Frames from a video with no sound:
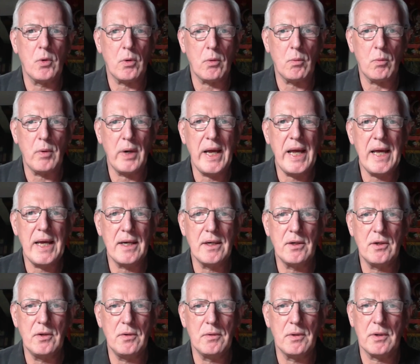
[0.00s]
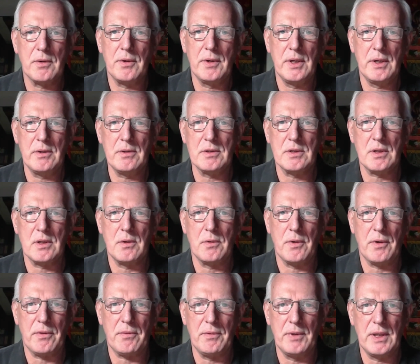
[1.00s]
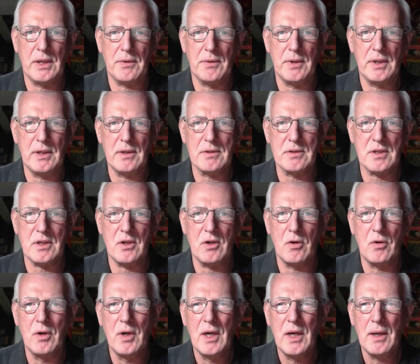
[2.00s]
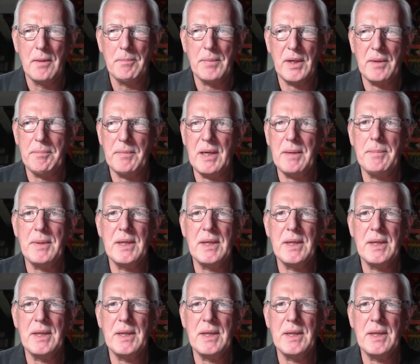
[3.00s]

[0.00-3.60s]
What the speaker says: red 200 years ago or 300 years ago, but maybe